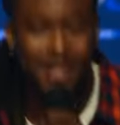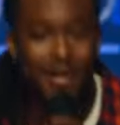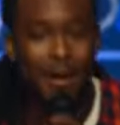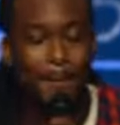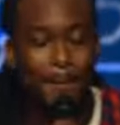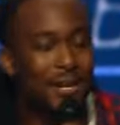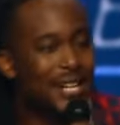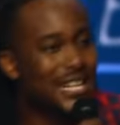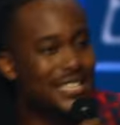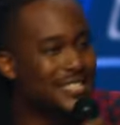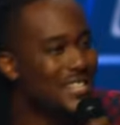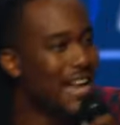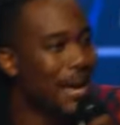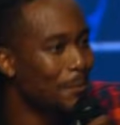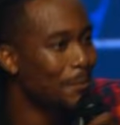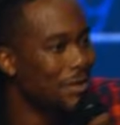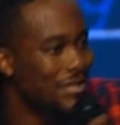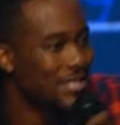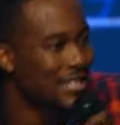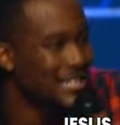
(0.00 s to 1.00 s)
But that's not
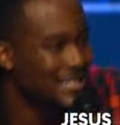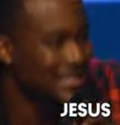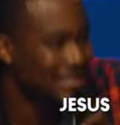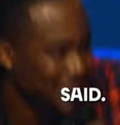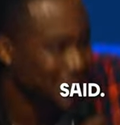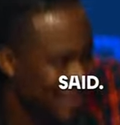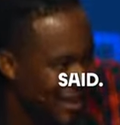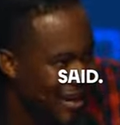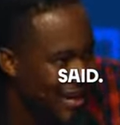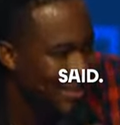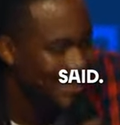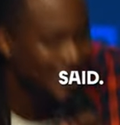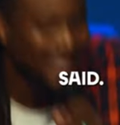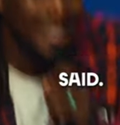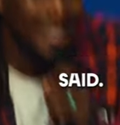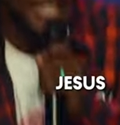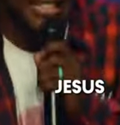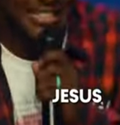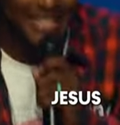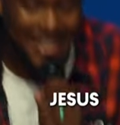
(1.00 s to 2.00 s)
what Jesus said.
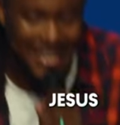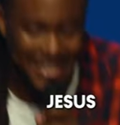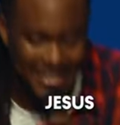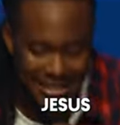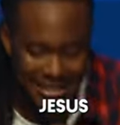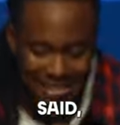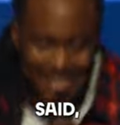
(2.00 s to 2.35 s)
Jesus